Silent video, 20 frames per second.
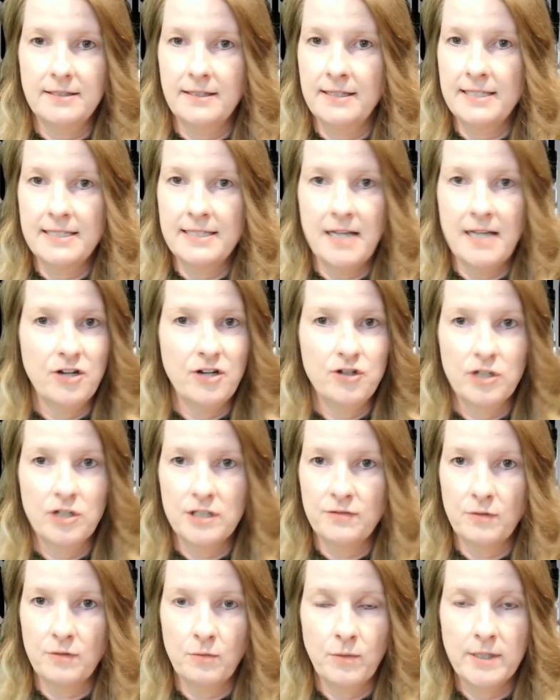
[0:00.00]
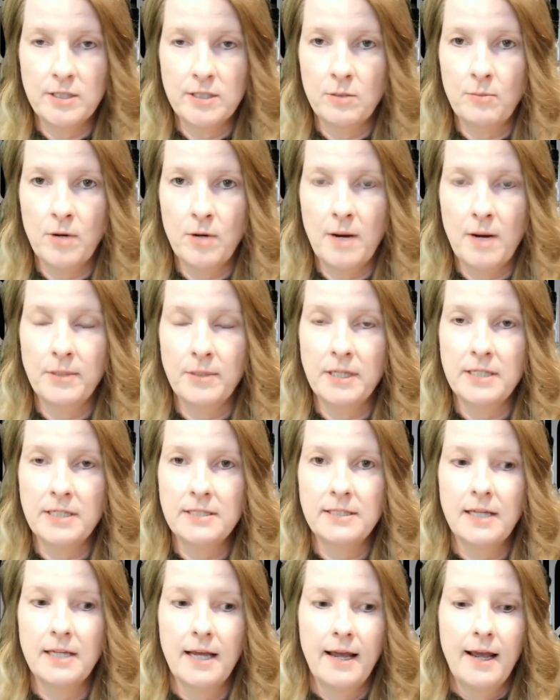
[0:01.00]
and it's not just for rental
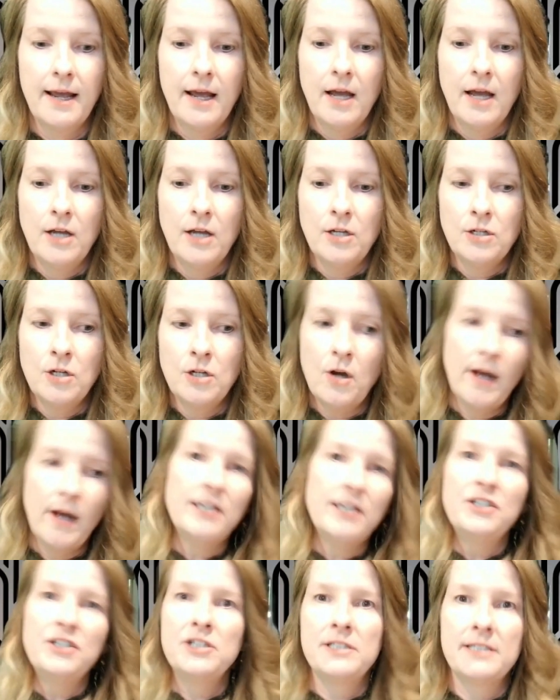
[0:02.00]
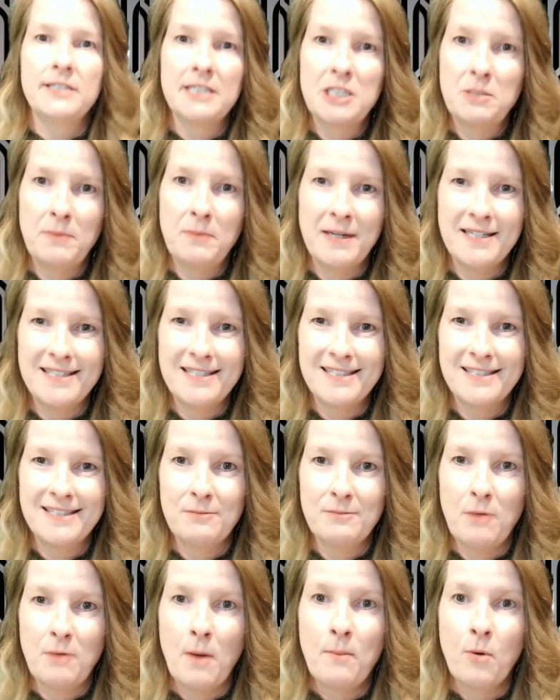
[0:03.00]
properties, go ahead and just expense
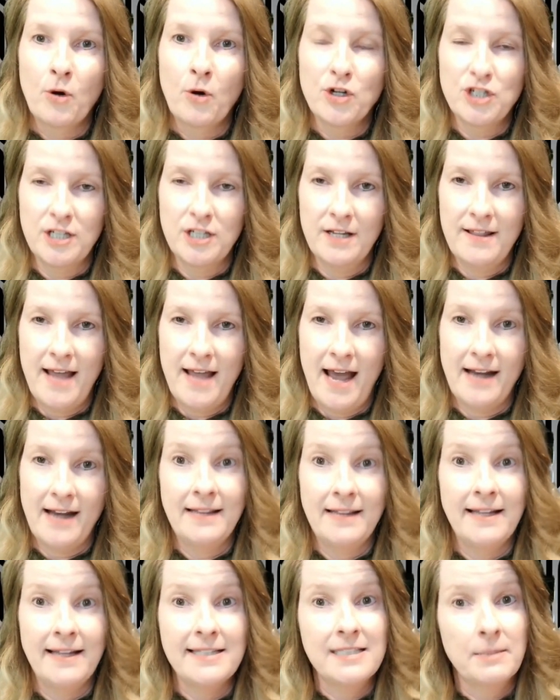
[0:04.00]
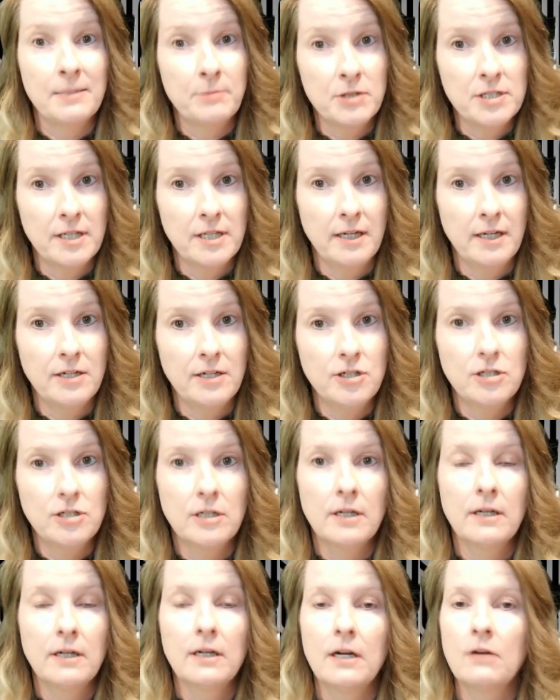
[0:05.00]
a portion of that, and that's the percentage
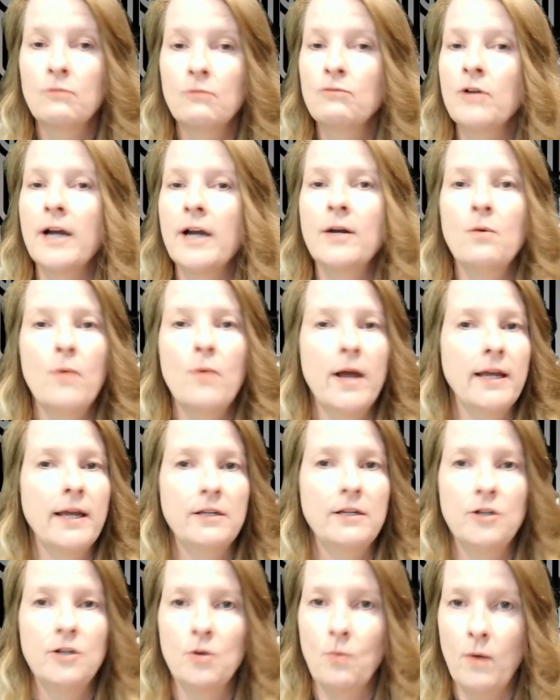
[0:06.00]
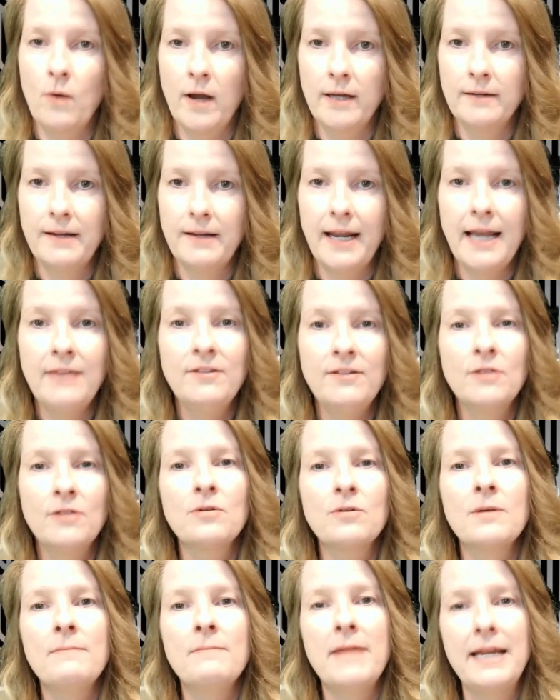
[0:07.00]
right away in year one. And the
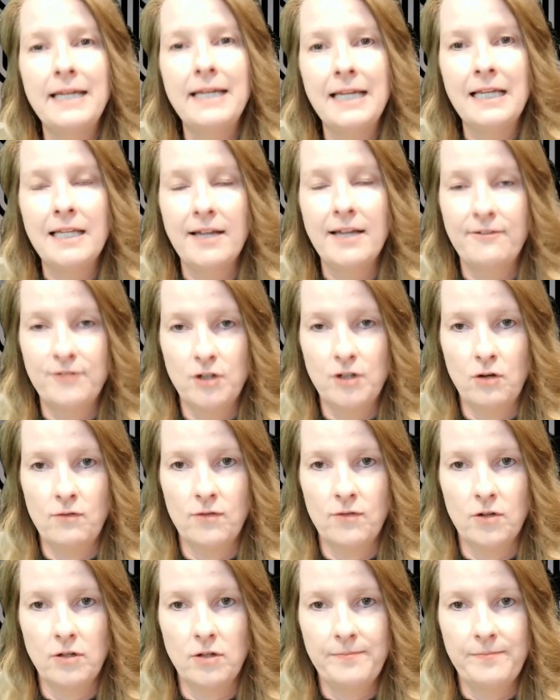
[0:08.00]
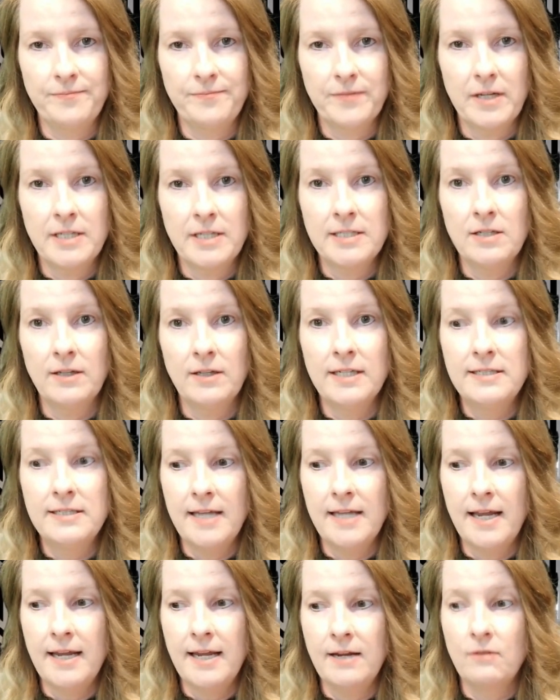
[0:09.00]
remaining left over. So let's
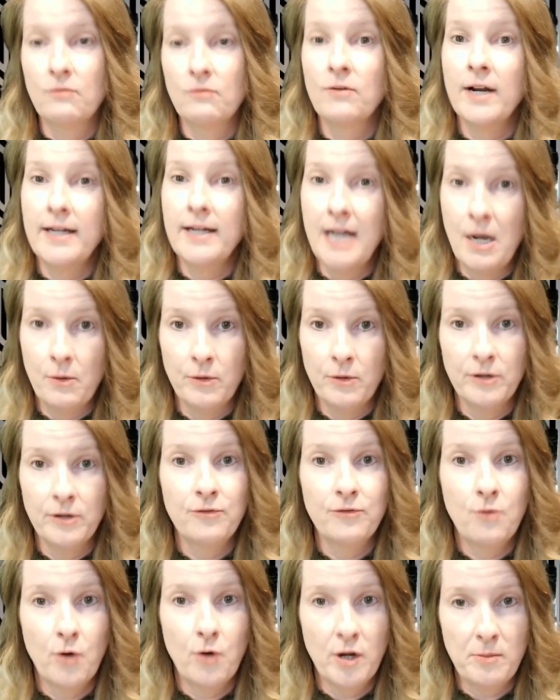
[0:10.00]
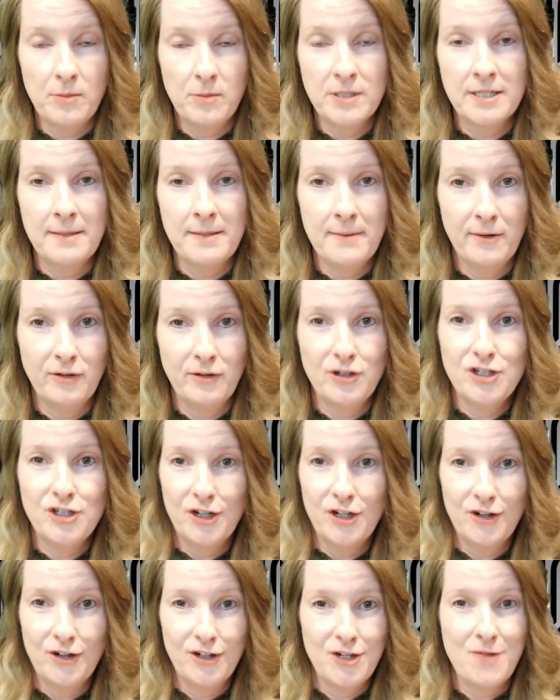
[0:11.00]
say right now we're in a 40% bonus
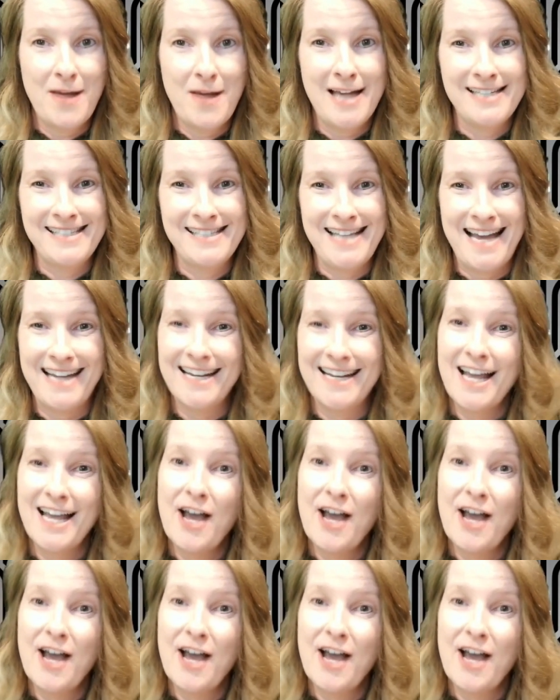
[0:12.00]
year. You asked that.